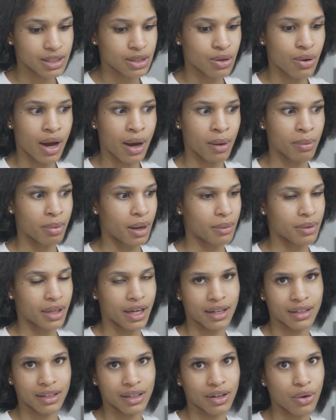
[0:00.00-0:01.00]
so I'll probably
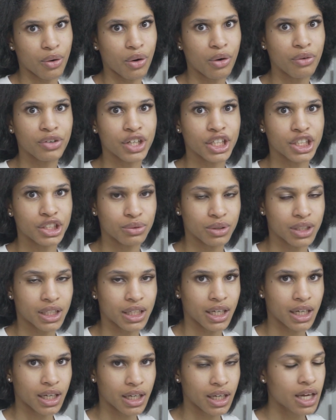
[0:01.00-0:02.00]
have to go over and do it
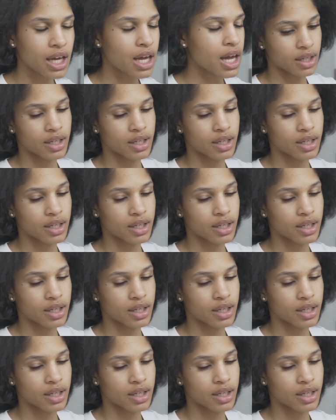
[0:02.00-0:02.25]
again.